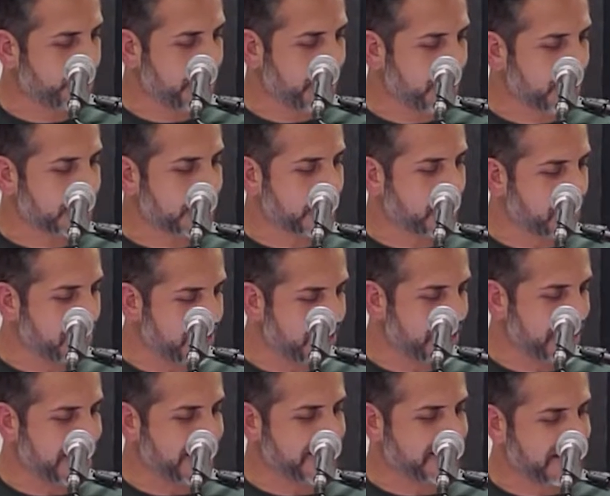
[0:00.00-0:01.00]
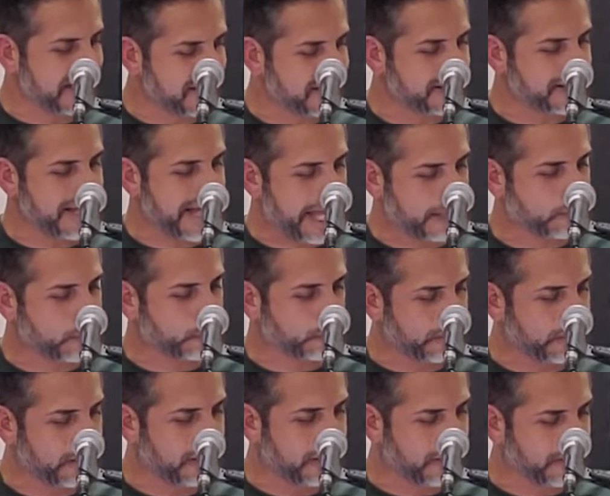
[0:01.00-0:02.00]
Men committed indecent acts with
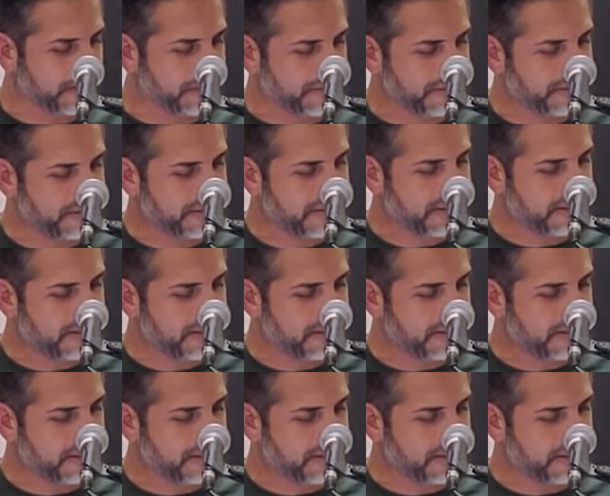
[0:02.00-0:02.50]
one another.